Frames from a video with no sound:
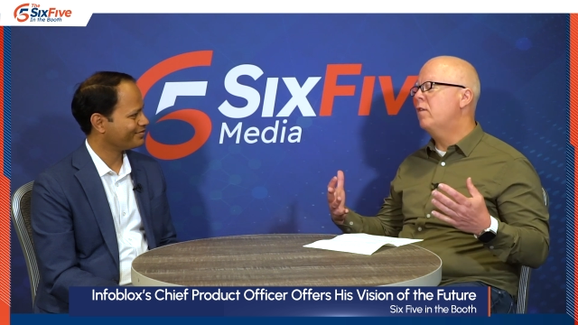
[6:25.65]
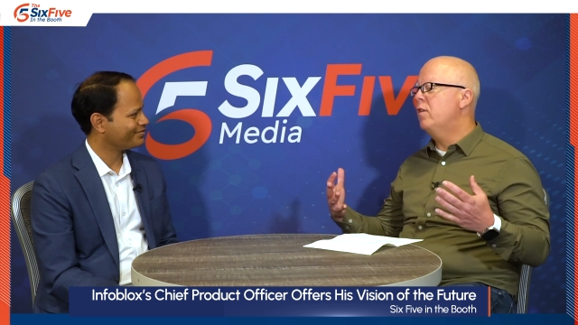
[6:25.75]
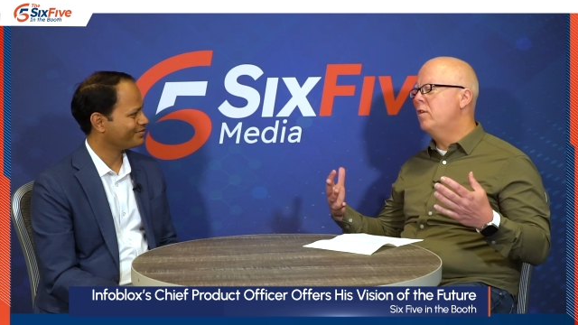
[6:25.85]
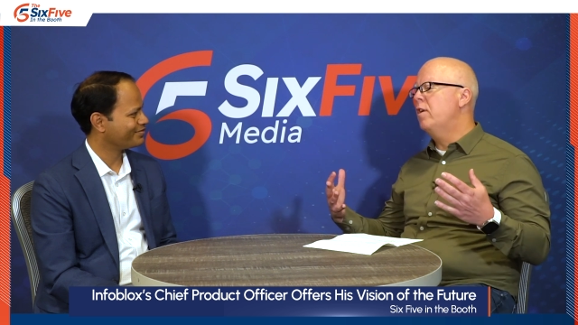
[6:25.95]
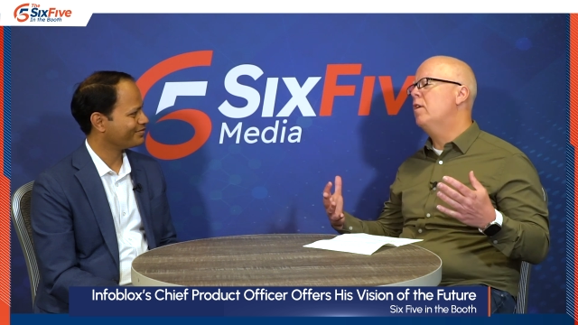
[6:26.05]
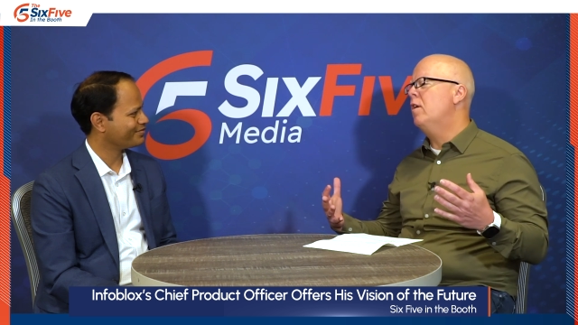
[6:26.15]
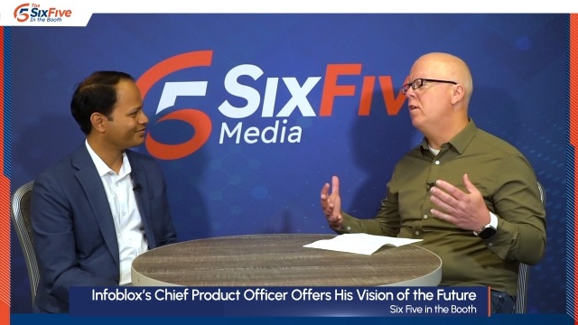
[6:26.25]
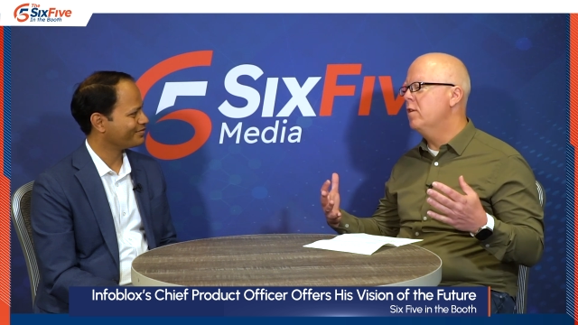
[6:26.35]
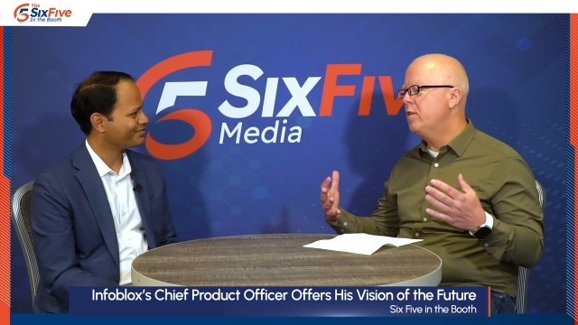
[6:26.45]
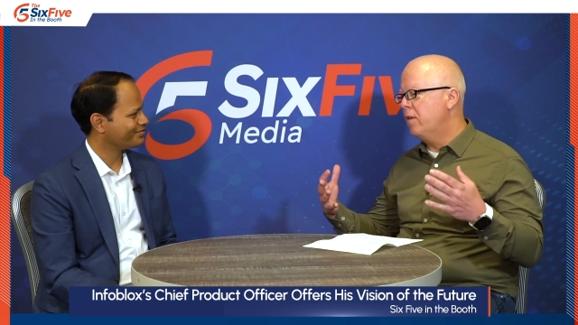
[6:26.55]
Speaker 1: your
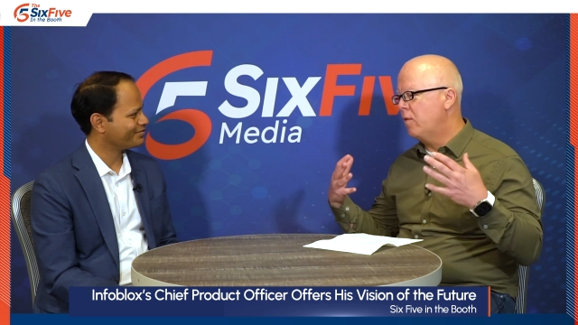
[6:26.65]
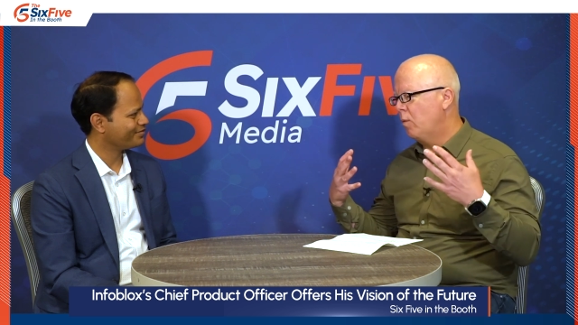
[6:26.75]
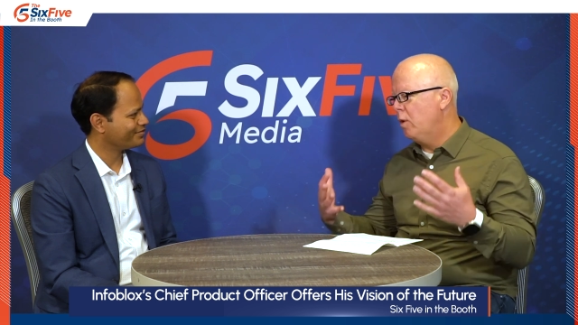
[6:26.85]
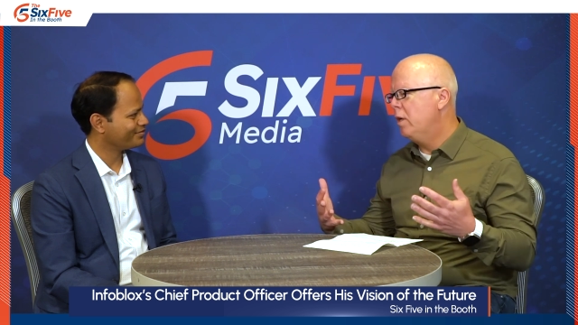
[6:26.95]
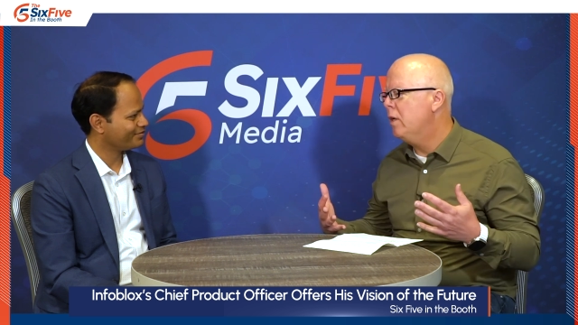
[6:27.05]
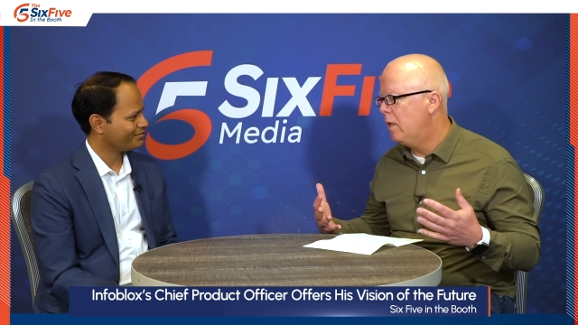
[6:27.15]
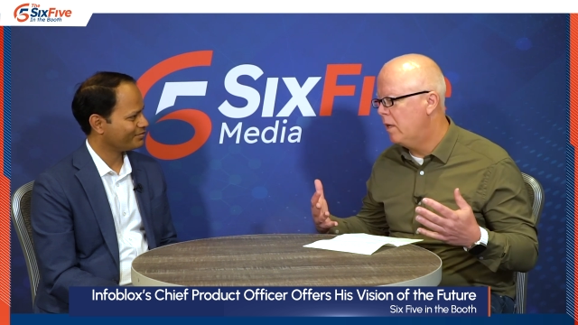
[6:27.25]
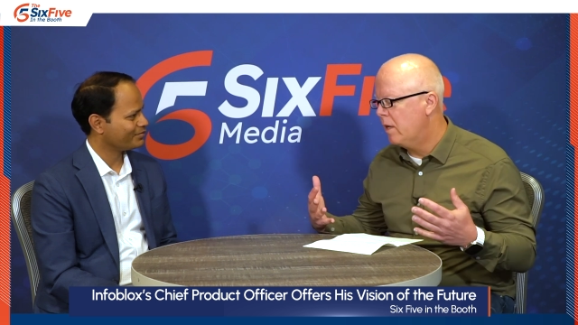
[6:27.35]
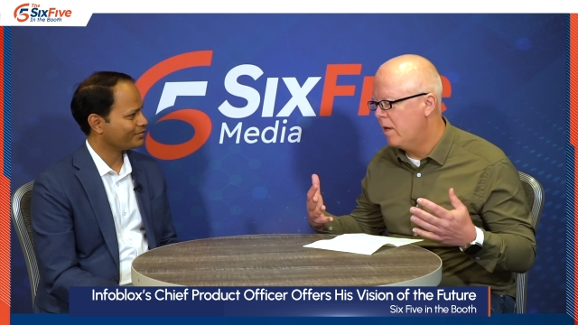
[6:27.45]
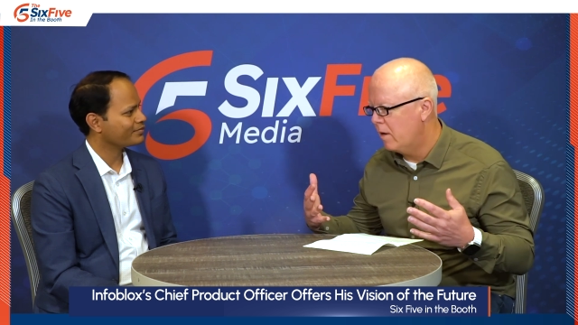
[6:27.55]
technology that's rooted in
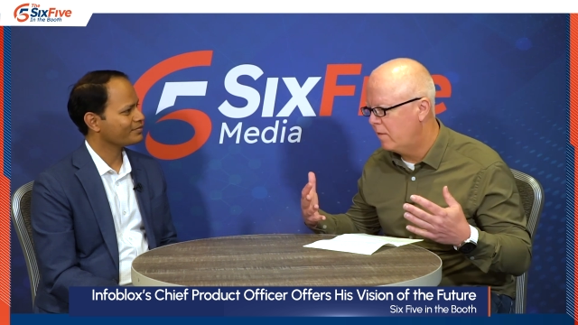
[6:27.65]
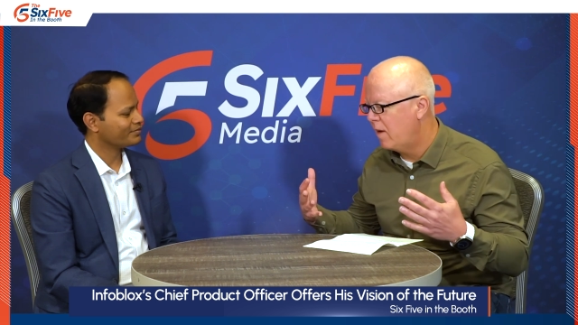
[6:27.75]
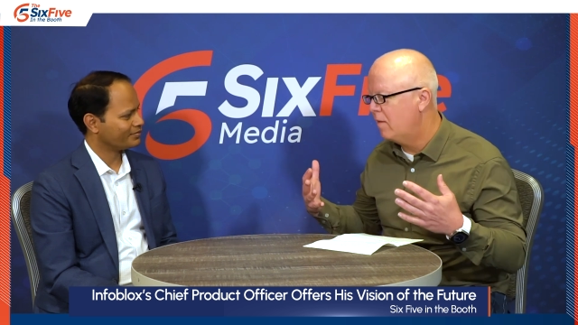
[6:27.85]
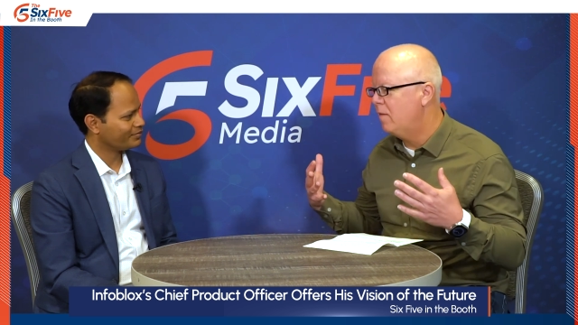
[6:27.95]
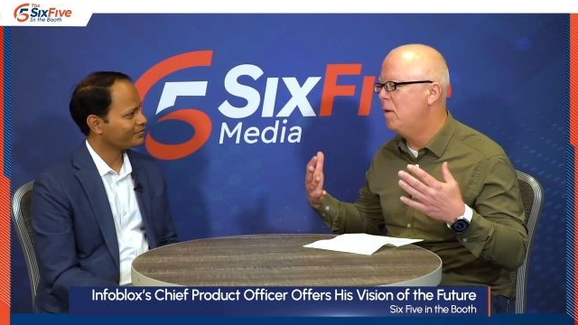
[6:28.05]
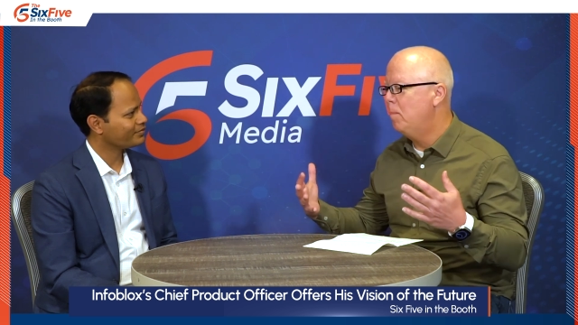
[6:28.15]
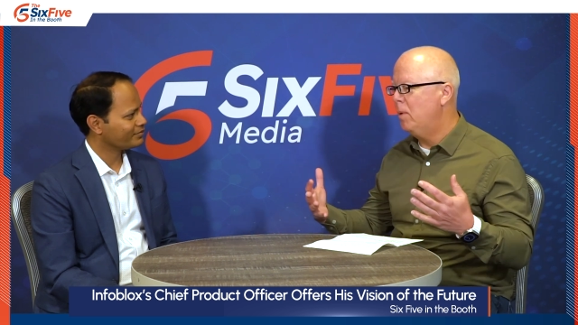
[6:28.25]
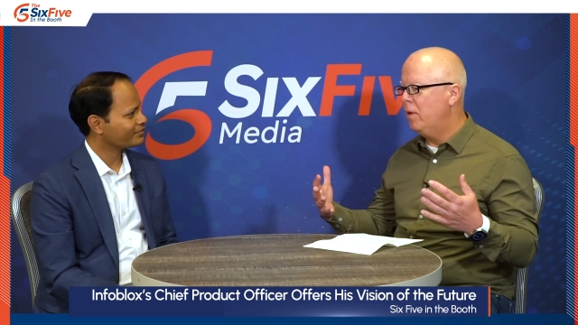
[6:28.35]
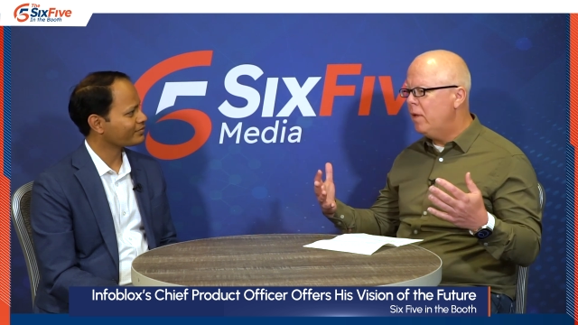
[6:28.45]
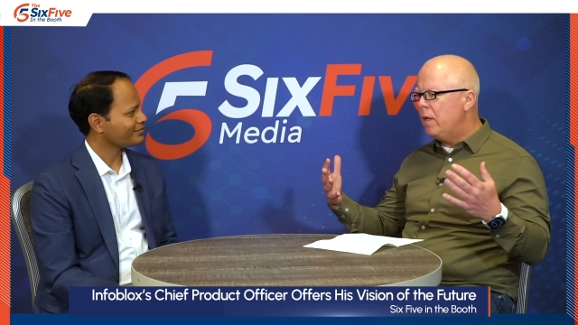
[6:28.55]
DNS has the
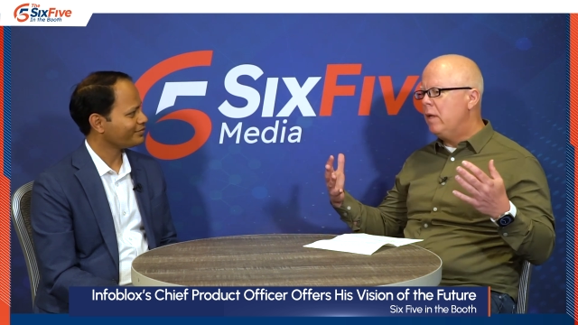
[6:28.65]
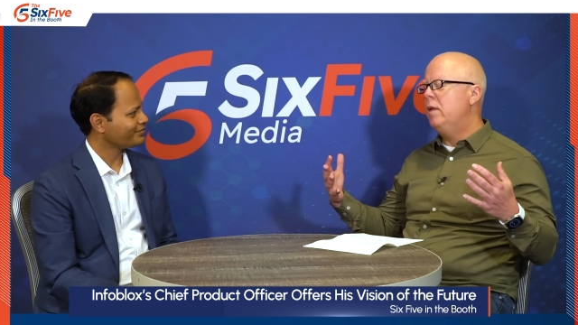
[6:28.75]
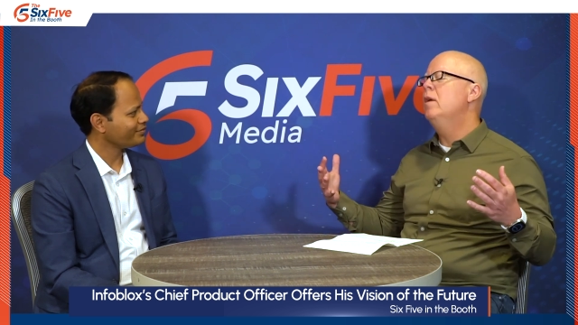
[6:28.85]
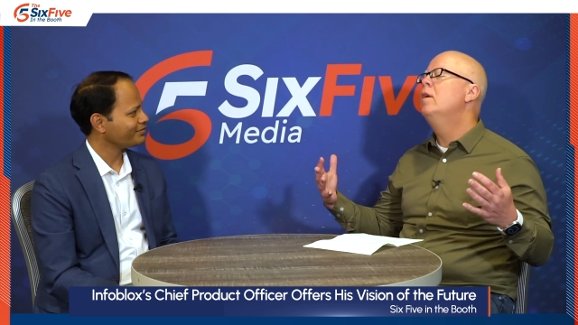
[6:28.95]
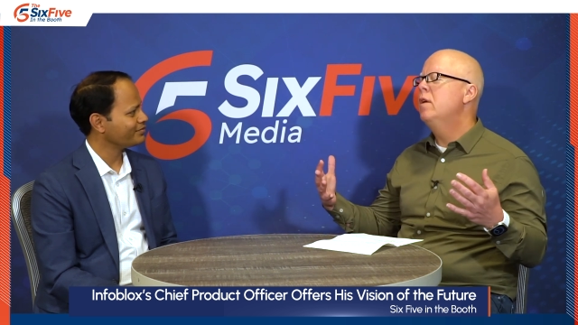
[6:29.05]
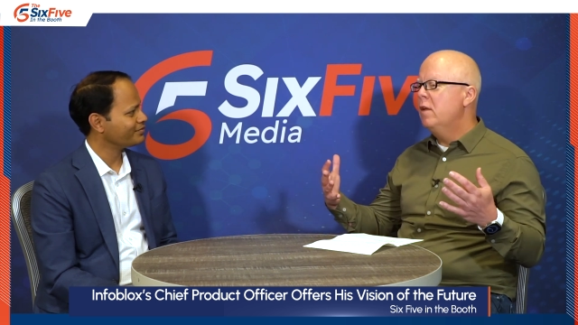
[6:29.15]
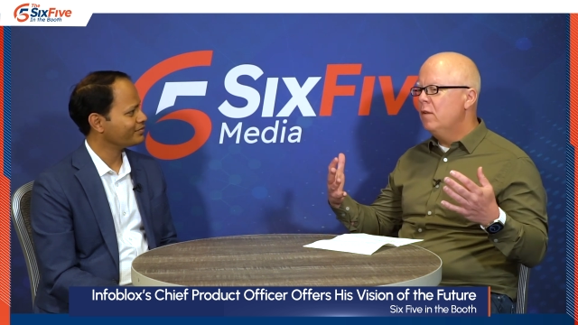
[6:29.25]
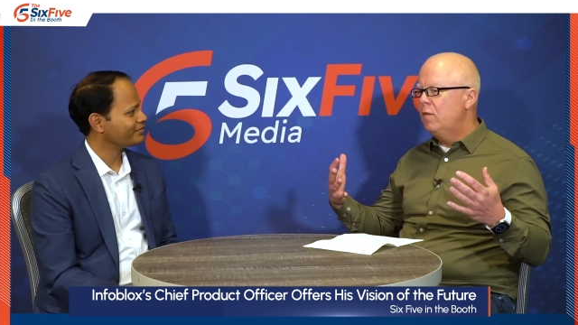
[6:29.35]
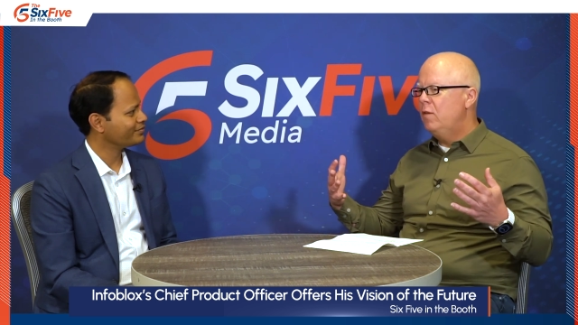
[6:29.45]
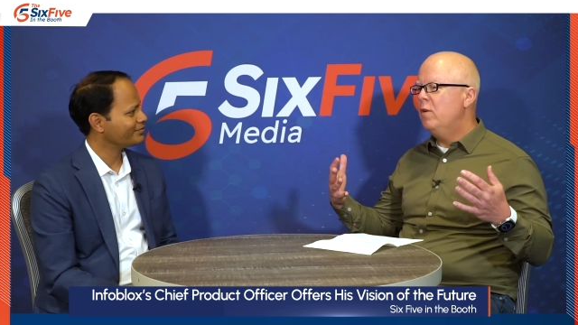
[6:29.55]
ability to